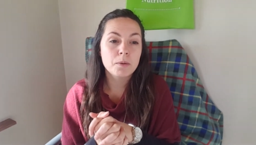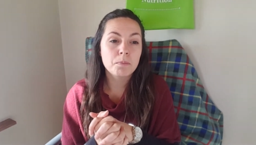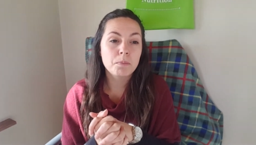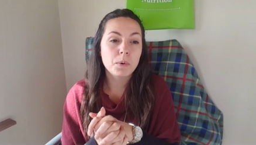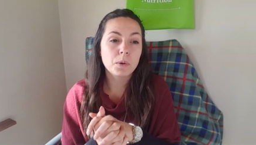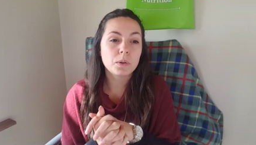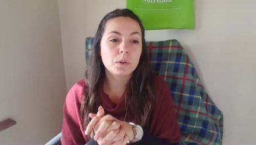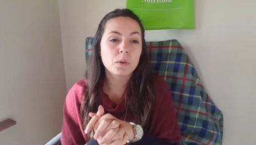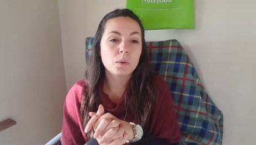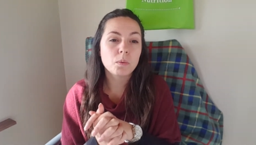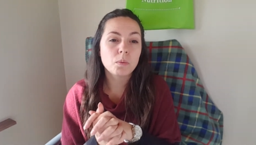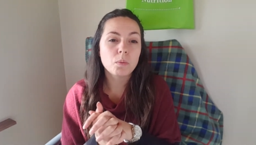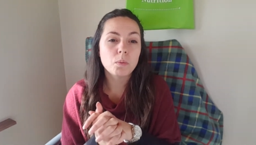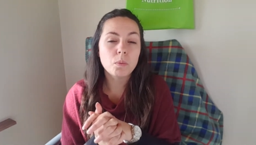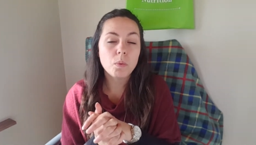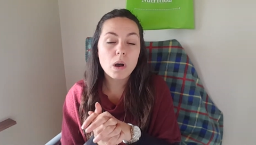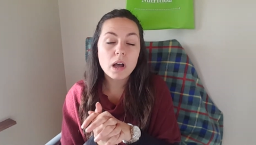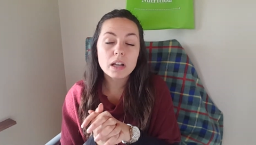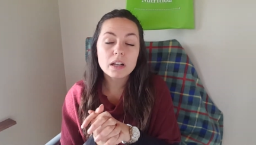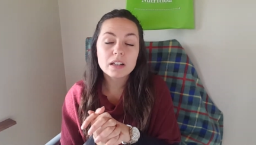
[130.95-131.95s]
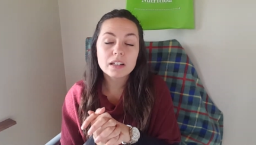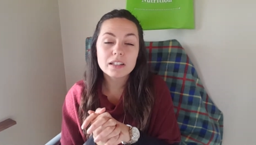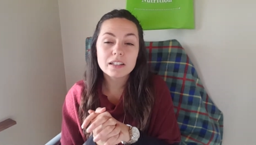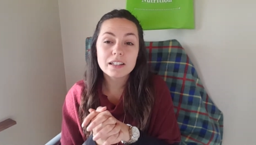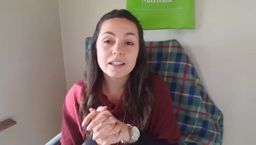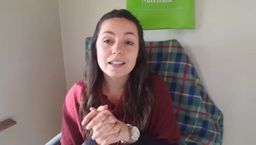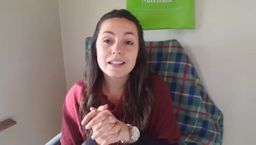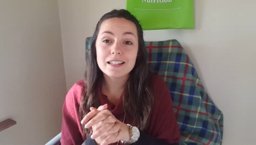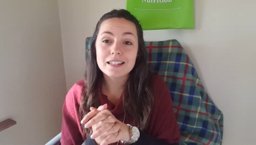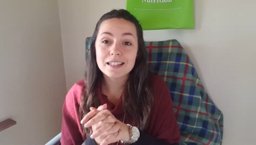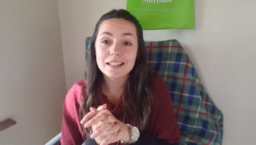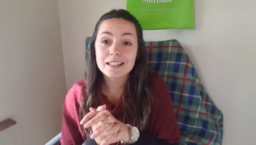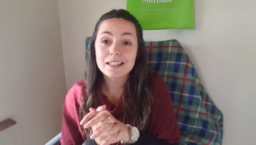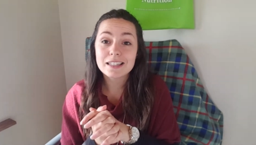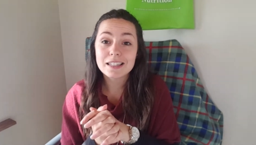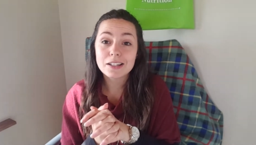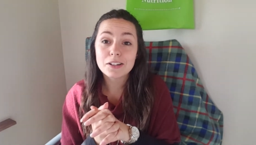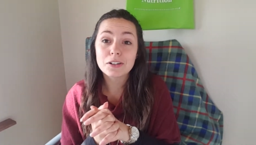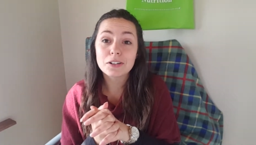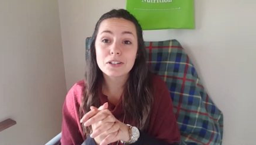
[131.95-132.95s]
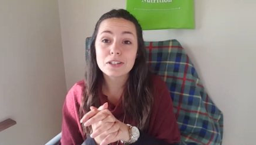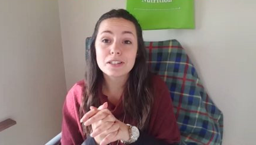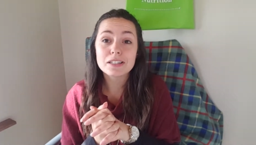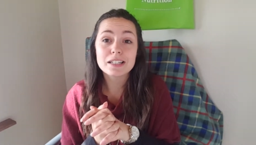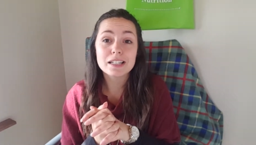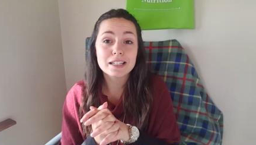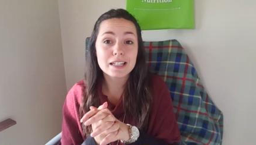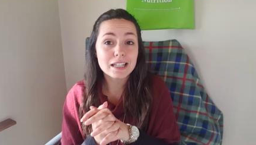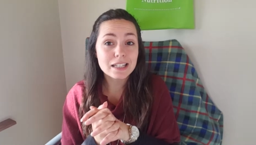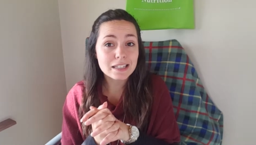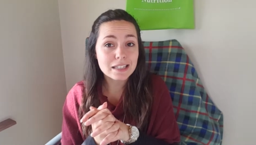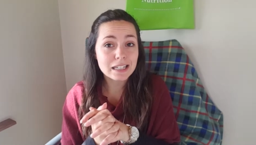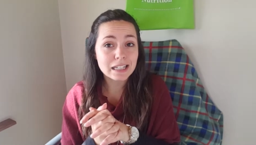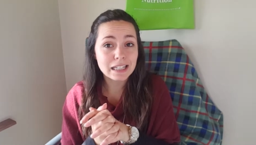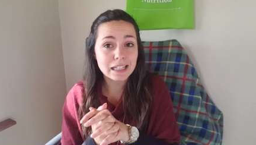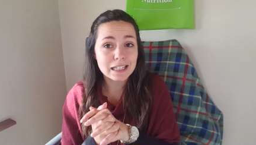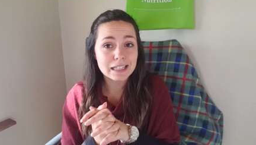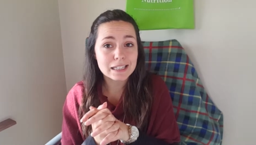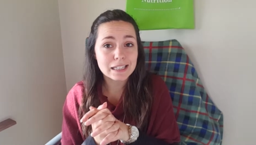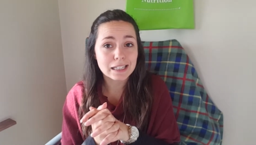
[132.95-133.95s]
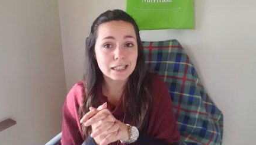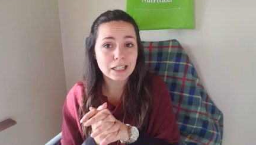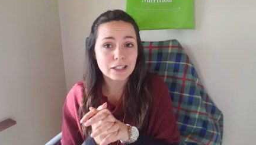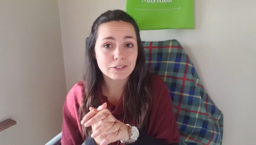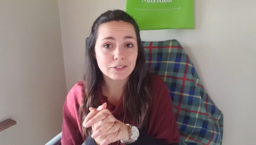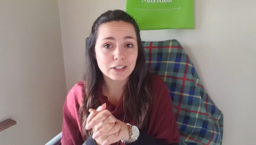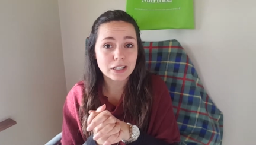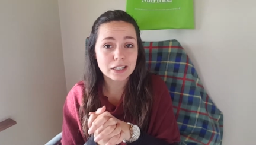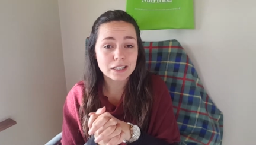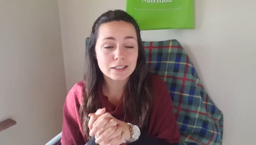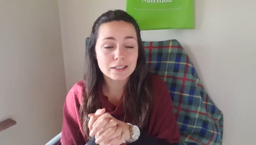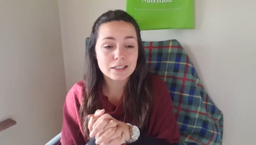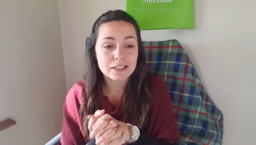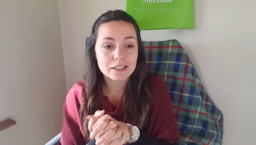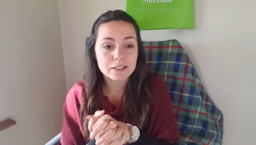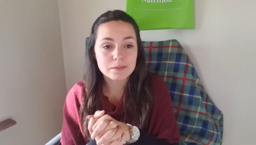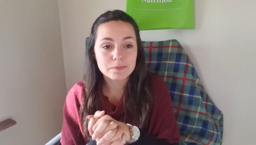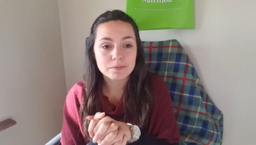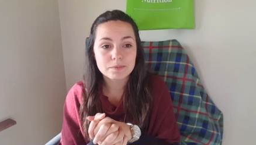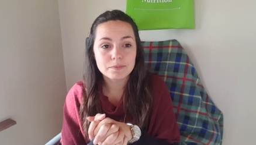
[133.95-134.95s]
But what is considered statistically significant